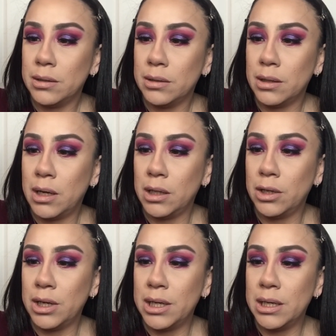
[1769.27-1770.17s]
The
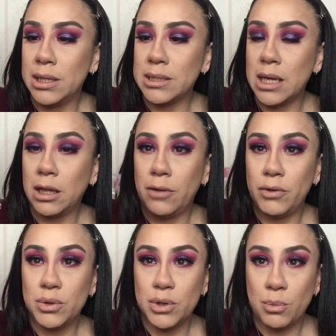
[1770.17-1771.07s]
color is I Love
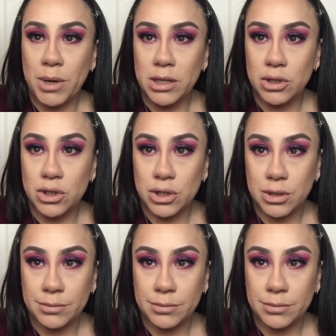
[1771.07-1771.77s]
You So Much.